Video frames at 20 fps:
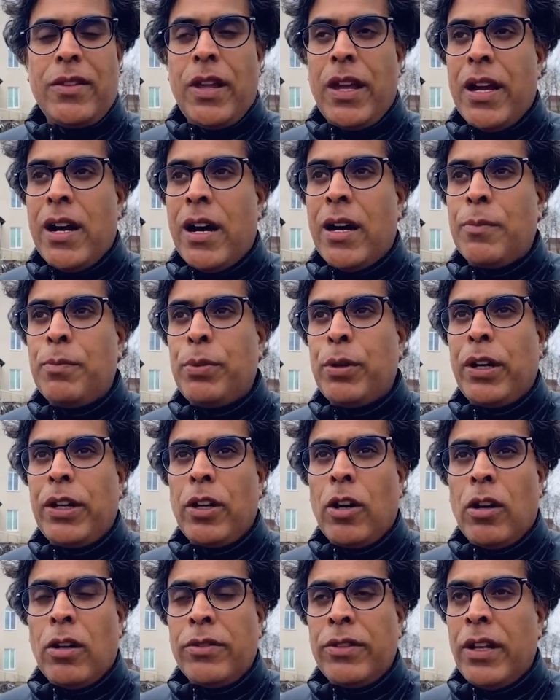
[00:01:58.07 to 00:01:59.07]
They are
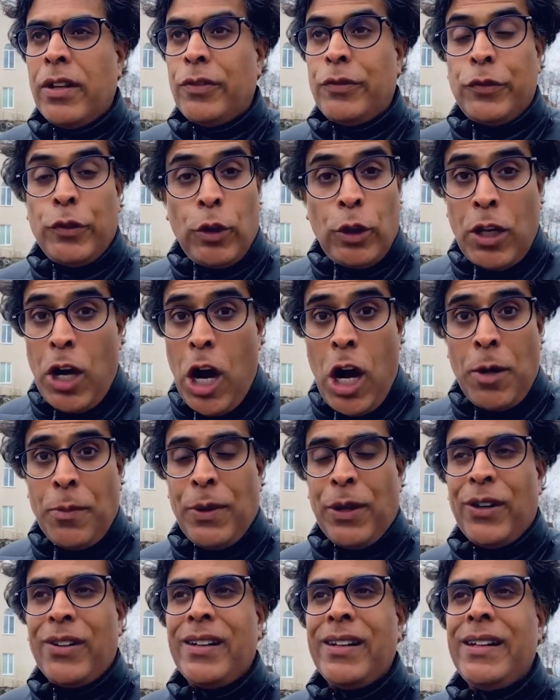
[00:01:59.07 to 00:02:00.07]
putting on their full
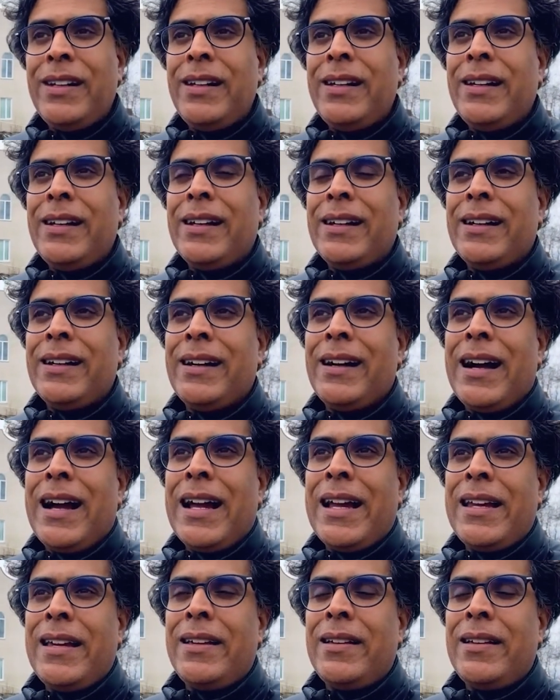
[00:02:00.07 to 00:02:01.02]
armor. I